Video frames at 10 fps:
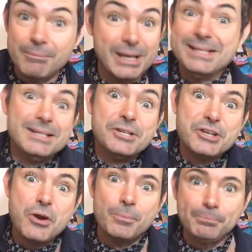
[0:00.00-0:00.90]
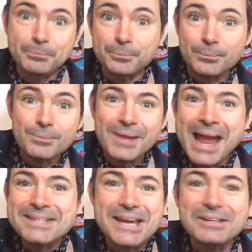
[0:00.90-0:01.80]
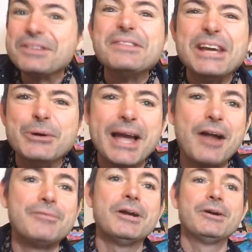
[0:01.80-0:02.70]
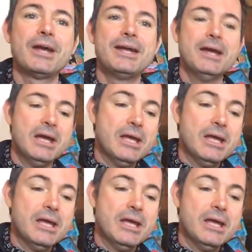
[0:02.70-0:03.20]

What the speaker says: easy to do. And take the theory out of it, okay?